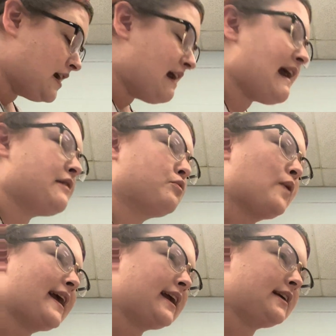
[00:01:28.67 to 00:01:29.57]
And
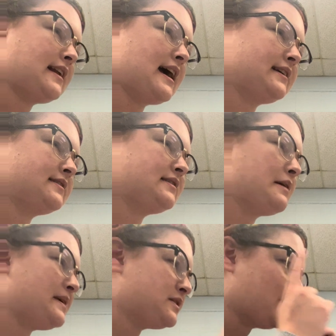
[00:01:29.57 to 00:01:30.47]
recognize. That
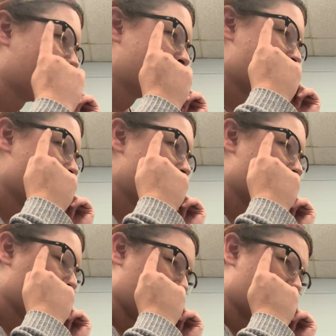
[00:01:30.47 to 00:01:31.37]
means we see it
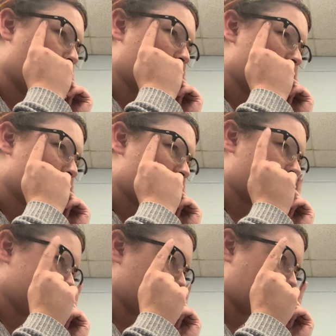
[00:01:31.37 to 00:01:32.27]
and we know what it
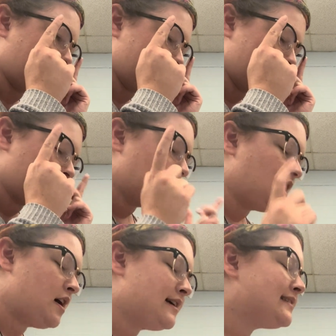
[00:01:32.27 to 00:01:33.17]
means, okay?
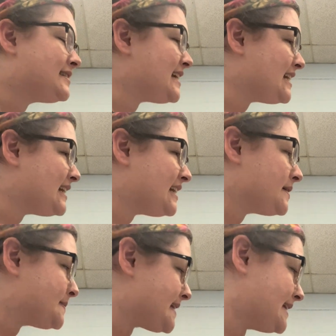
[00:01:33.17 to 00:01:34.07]

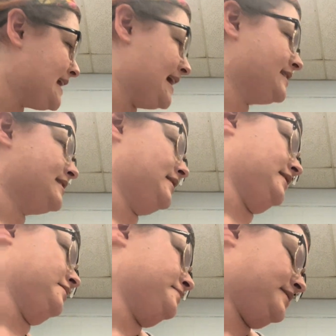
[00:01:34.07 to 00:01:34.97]
Synonyms and
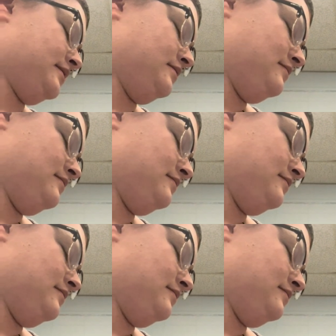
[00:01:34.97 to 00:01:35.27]
antonyms,